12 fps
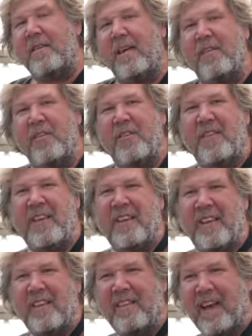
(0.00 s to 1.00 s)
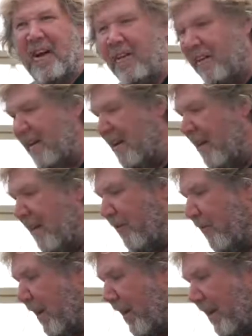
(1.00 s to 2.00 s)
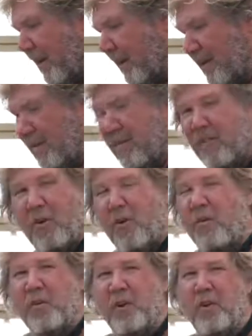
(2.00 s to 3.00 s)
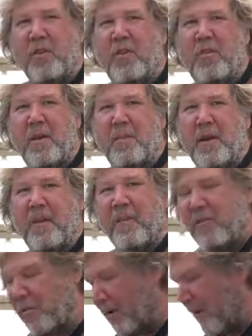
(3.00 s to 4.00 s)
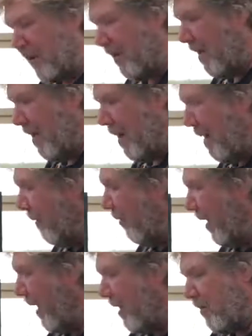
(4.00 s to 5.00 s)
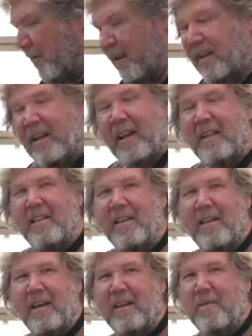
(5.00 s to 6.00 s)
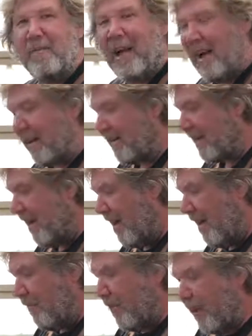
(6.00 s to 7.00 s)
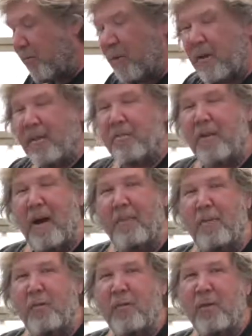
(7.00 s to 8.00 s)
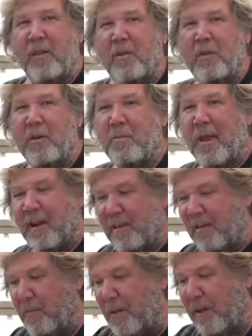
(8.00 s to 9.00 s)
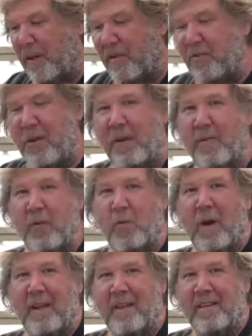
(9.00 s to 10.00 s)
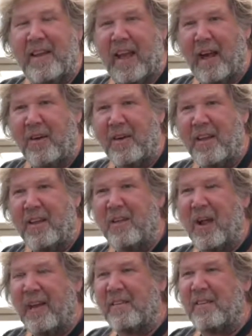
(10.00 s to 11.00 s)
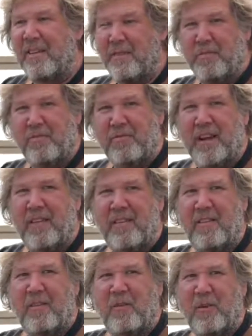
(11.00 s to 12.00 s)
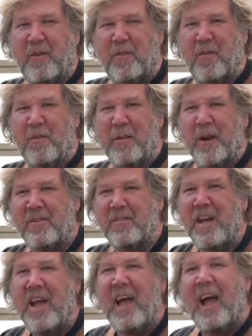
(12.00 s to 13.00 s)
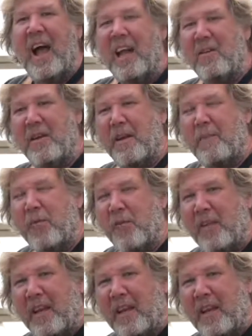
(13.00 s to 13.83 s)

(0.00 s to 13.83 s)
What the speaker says: get the seedlings out, right? And you just overuse the amount of soil, right? You want it nice and lightly packed. And that's one of the problems with soil blocks, is because you have to wet it down, you actually compress the soil too much, and you end up using an